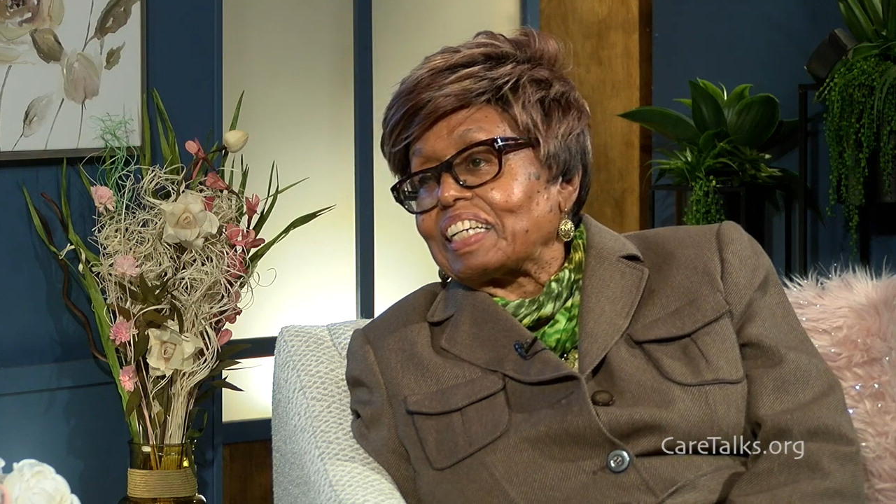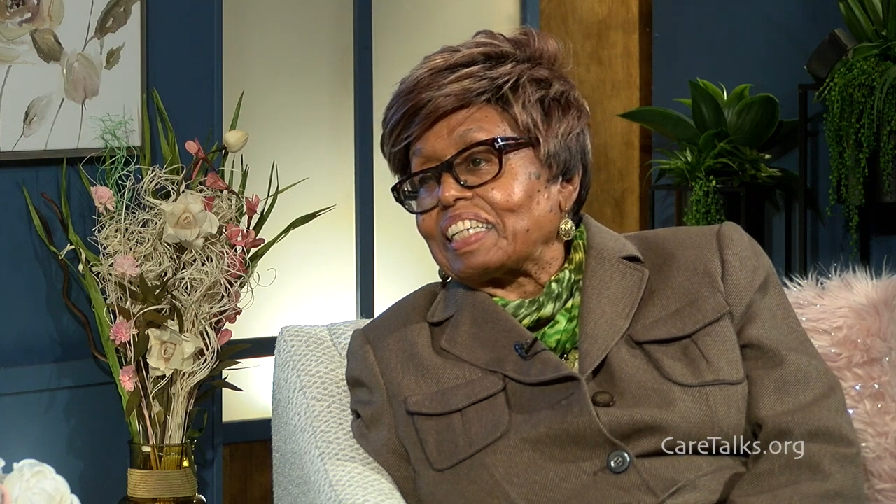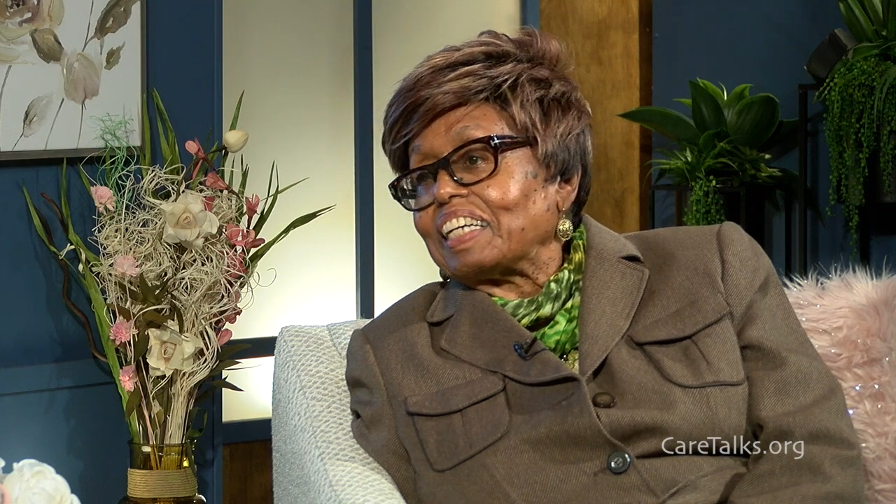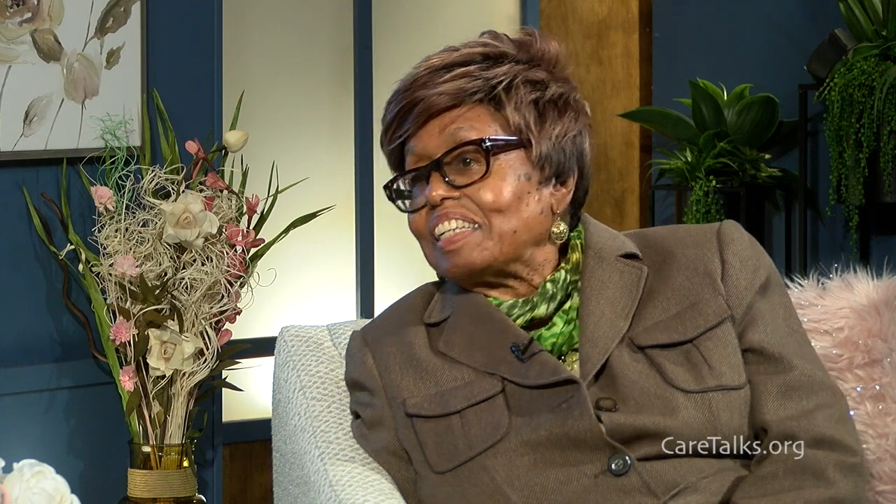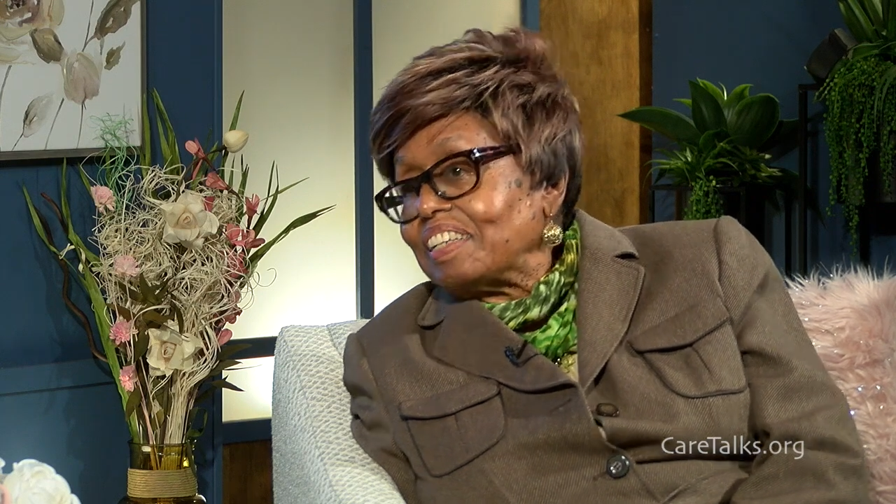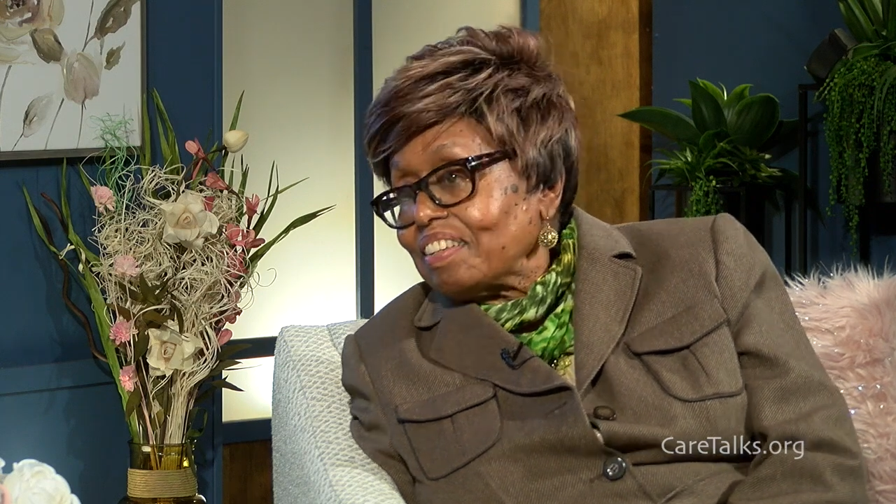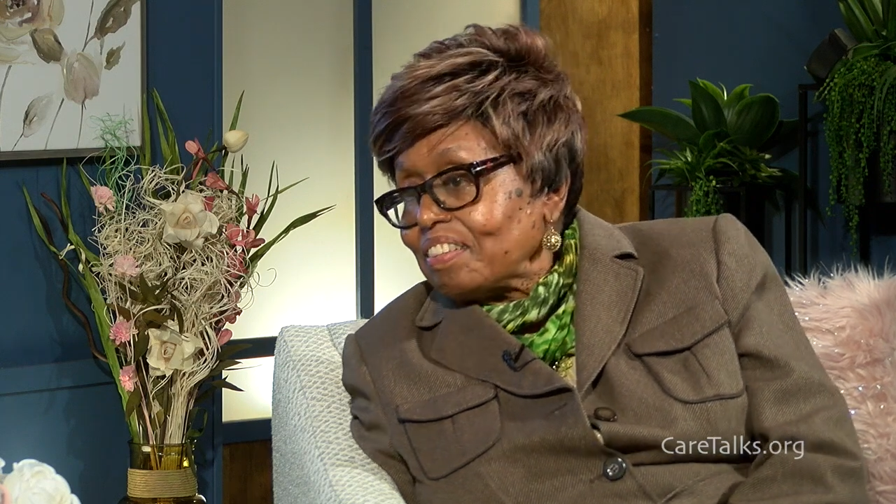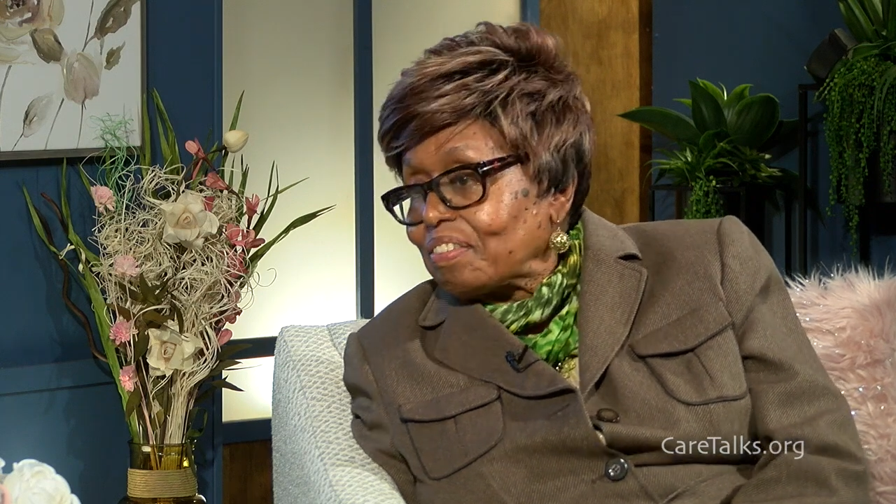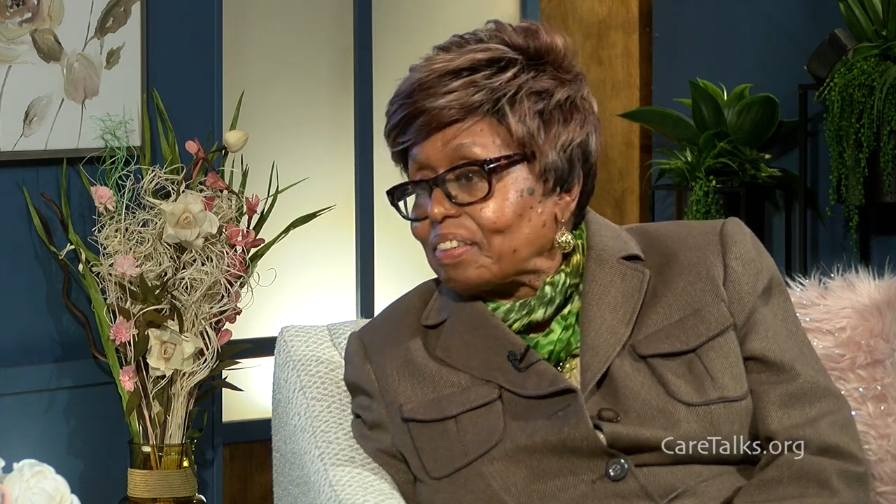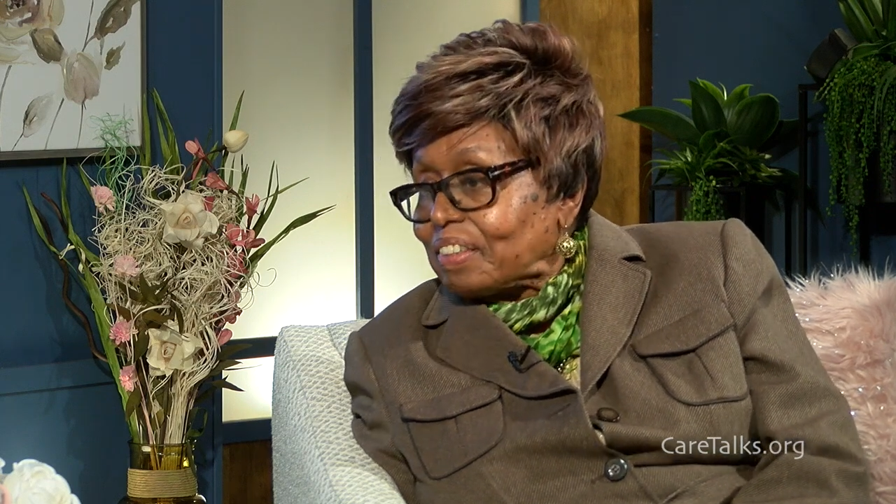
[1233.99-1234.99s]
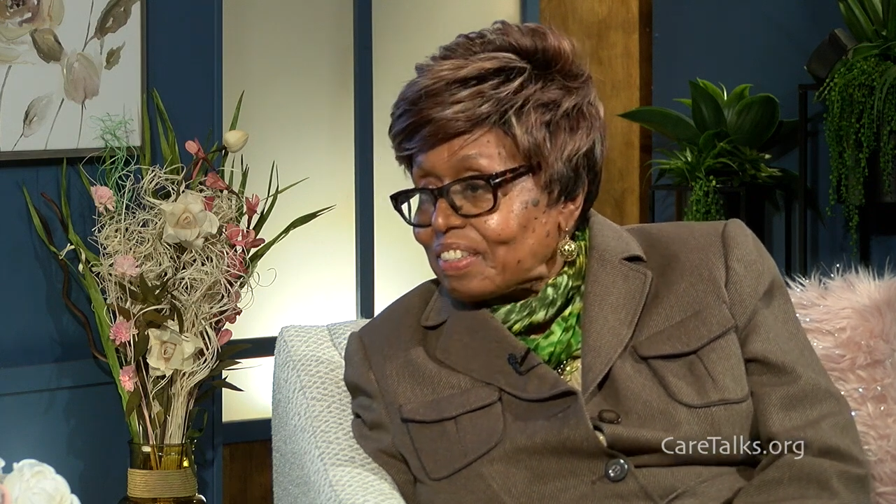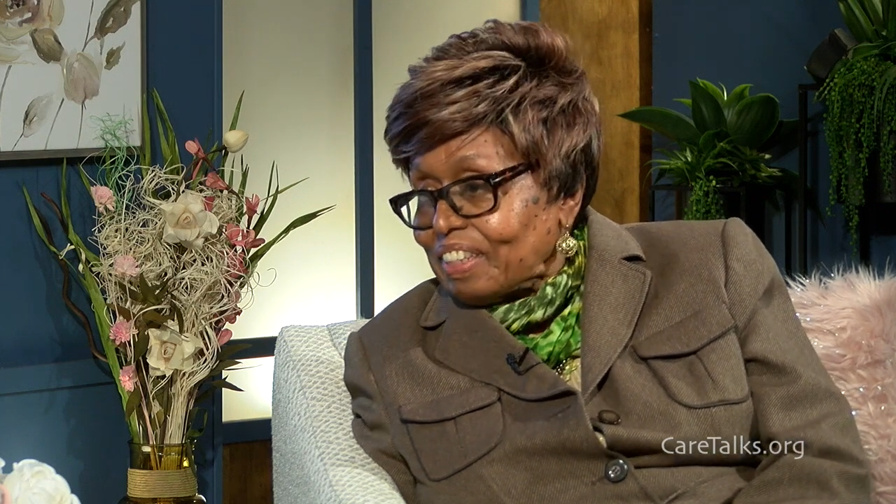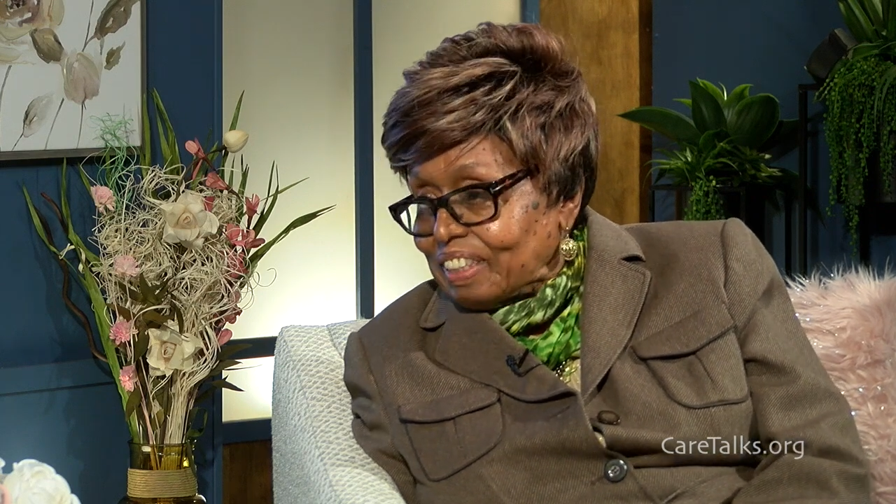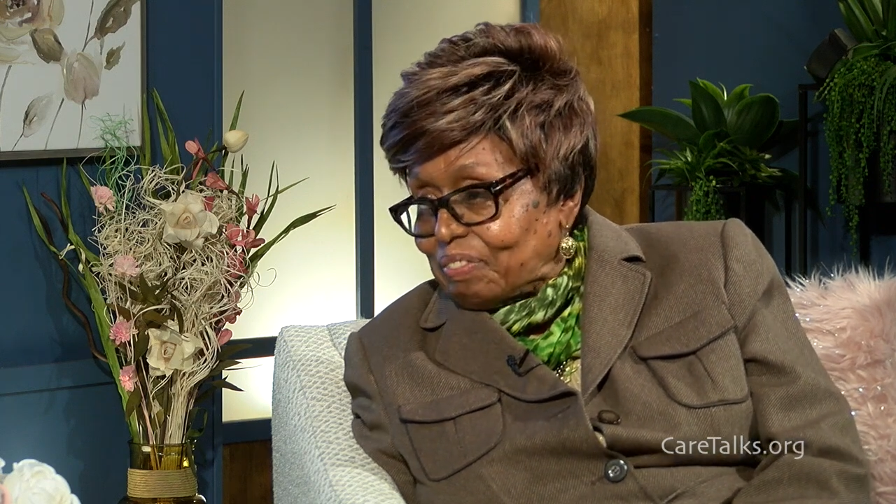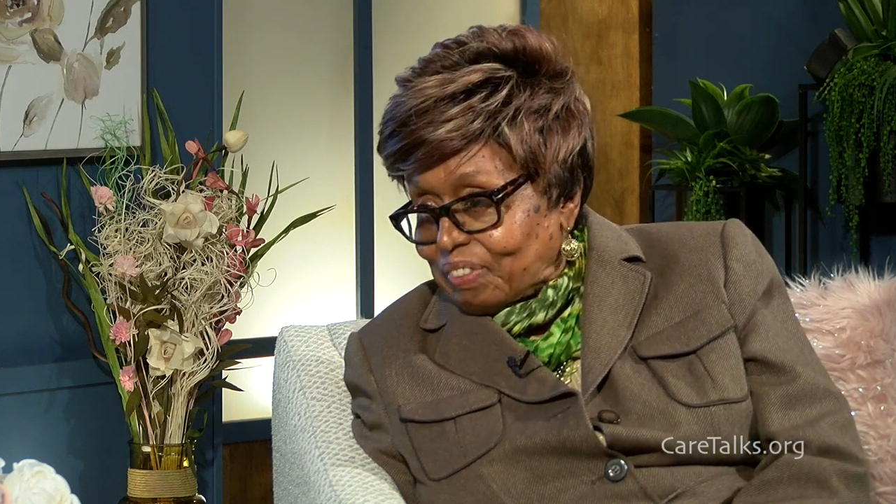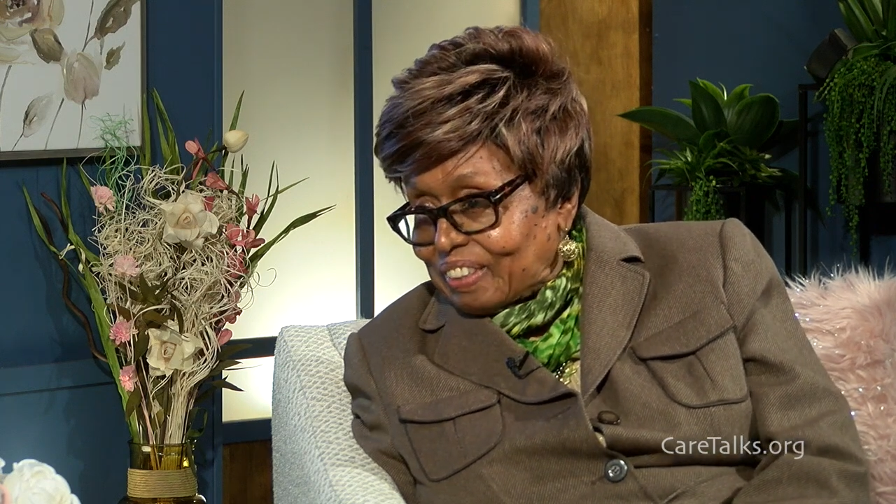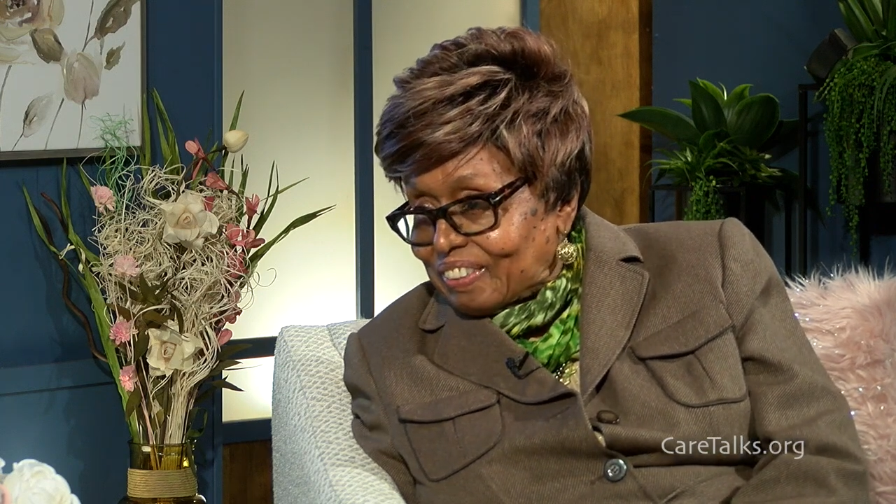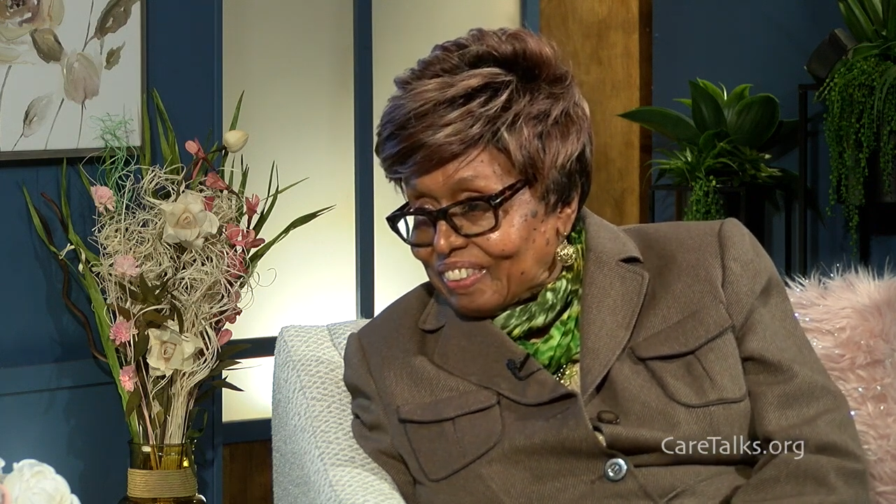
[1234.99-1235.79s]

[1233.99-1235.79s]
Get Edith, Shirley's on the phone.